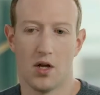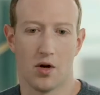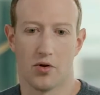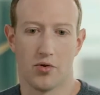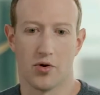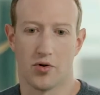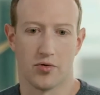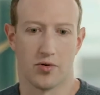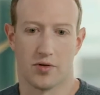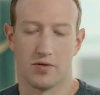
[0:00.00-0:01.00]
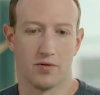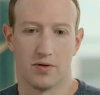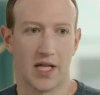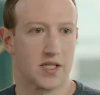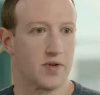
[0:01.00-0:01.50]
there are
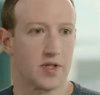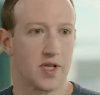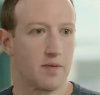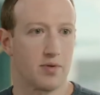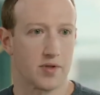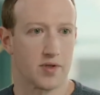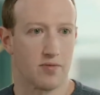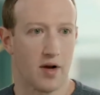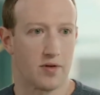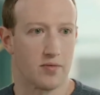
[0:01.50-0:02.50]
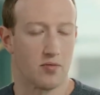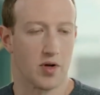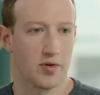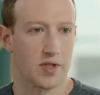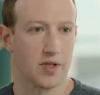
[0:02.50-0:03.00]
lots of examples around
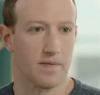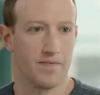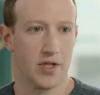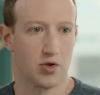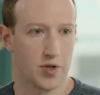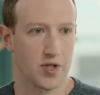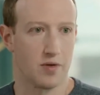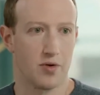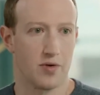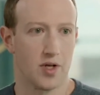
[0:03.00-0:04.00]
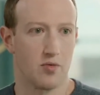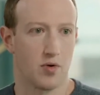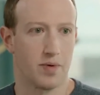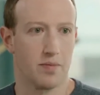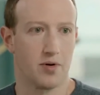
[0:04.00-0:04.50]
whether it's an interest community
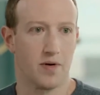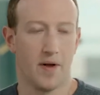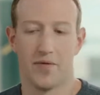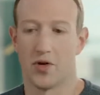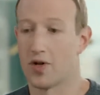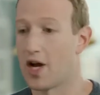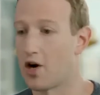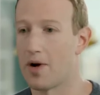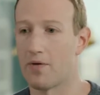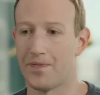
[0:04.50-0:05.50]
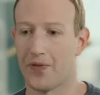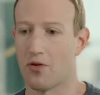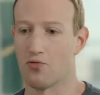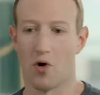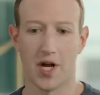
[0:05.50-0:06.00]
where people care about
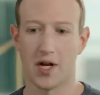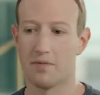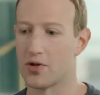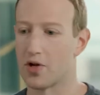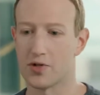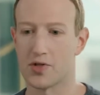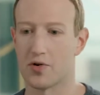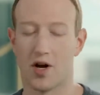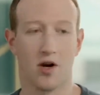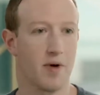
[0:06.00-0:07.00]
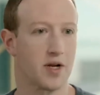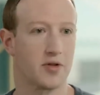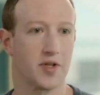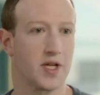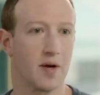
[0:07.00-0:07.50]
running, but they also care about
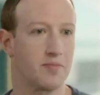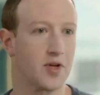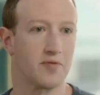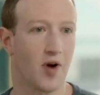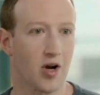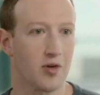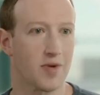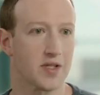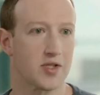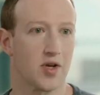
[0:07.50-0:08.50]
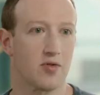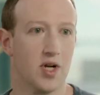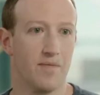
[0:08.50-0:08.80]
cleaning up the environment. So